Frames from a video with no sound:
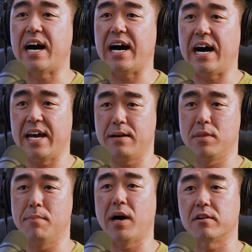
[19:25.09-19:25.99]
I, I, am
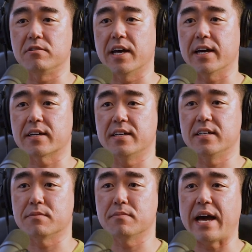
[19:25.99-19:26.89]
the bottleneck.
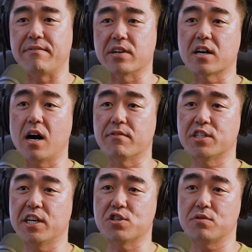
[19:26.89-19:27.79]
Is having a
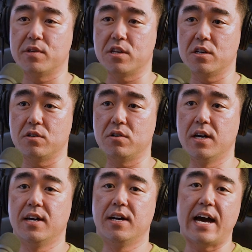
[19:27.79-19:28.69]
conversation with you,
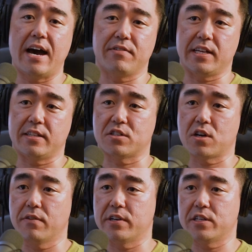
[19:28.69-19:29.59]
having that
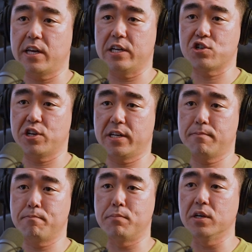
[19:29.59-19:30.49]
discovery session,
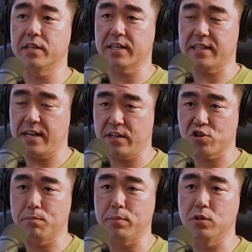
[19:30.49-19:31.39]
building that
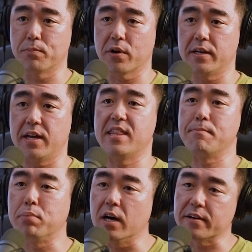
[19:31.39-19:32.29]
initial blueprint, and then
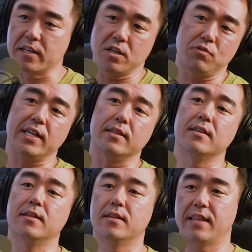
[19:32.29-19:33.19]
plugging you in.
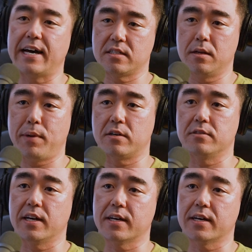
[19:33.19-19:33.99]
That's the bottleneck.